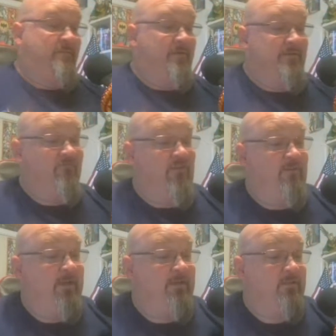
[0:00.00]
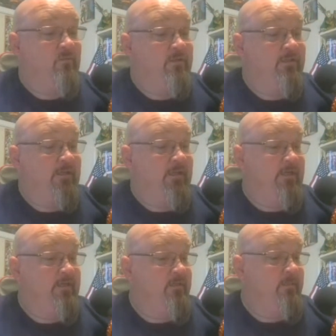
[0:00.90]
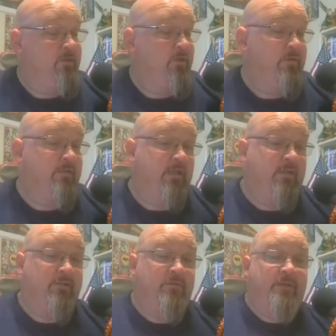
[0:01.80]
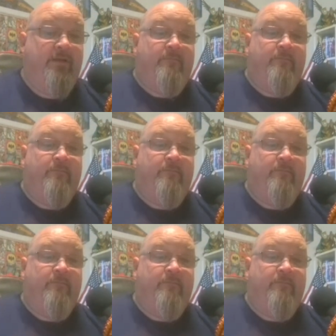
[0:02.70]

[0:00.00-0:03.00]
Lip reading: I can get some feedback still. One second, guys. Let me turn this down a little bit.